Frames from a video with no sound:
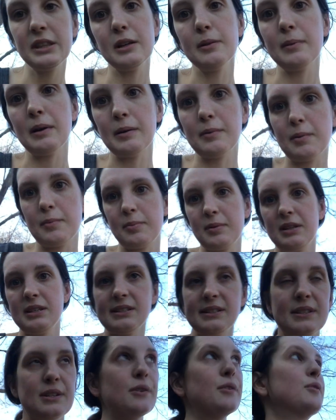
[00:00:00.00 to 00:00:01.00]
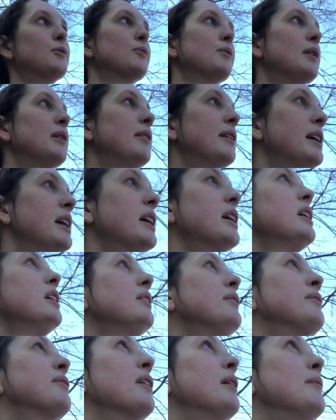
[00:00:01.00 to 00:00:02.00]
They're probably still growing
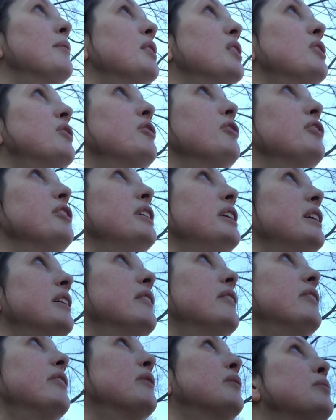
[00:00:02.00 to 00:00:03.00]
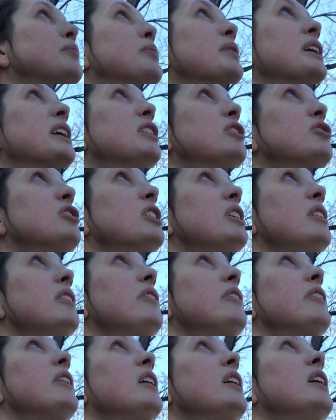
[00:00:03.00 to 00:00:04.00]
from the tree's
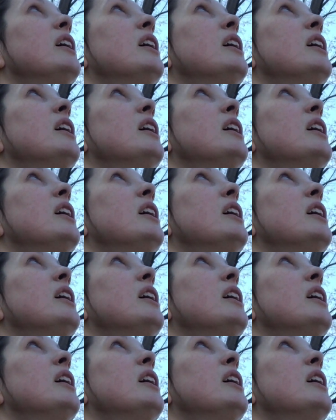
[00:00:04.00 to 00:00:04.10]
branches,